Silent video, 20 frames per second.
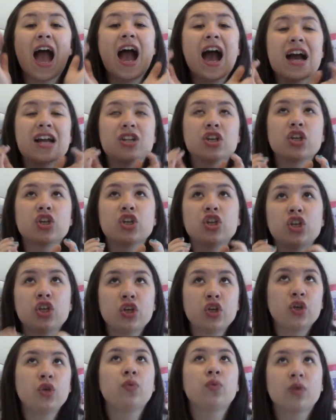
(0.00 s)
and
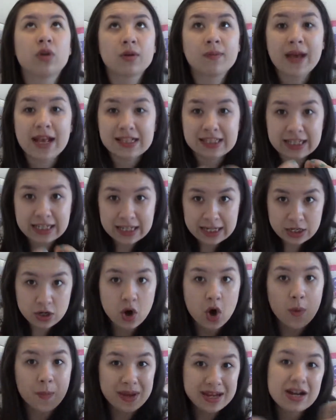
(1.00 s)
you would basically
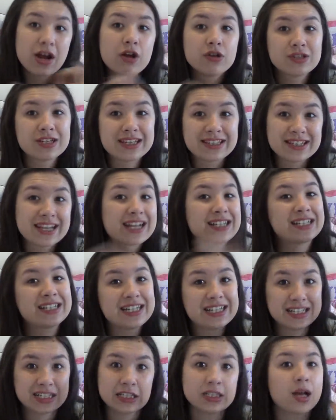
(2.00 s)
not be noticed getting
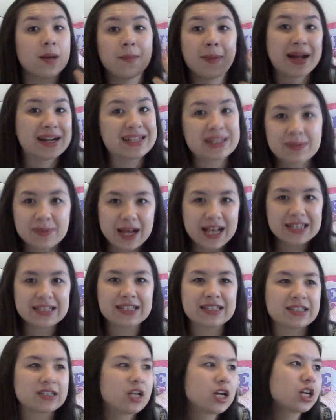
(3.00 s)
into these abandoned
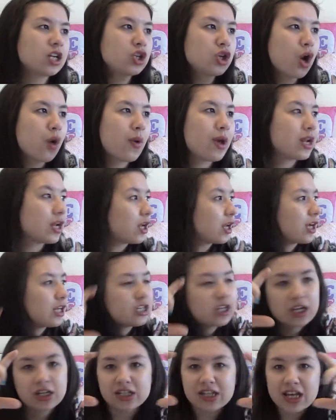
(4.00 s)
places. And I could go in and I
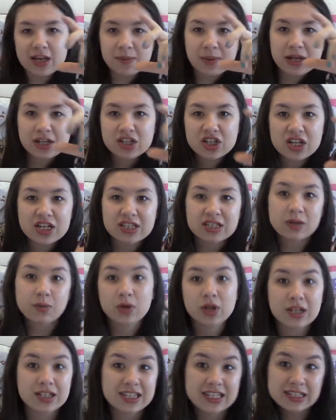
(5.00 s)
could like take pictures, and then
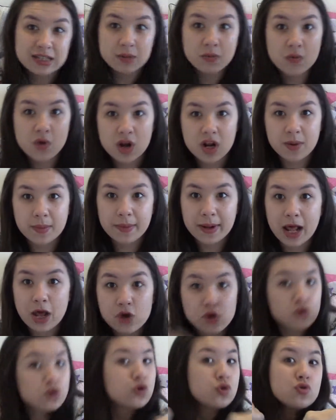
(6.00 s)
when I see someone, I'm
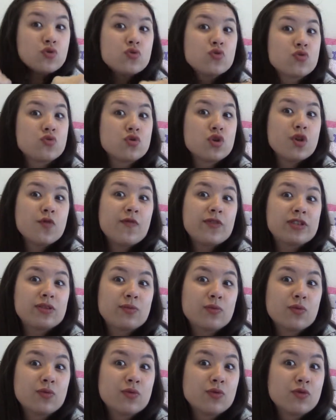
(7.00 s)
like
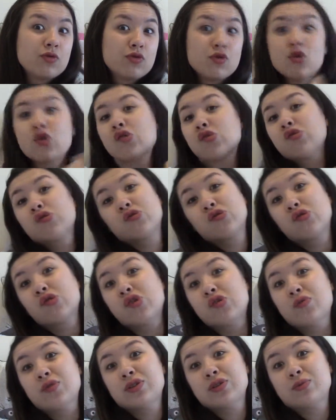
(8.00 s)
invisible,
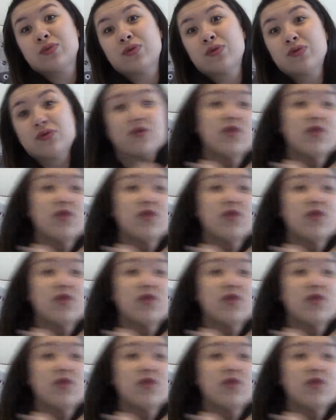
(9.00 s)
invisible.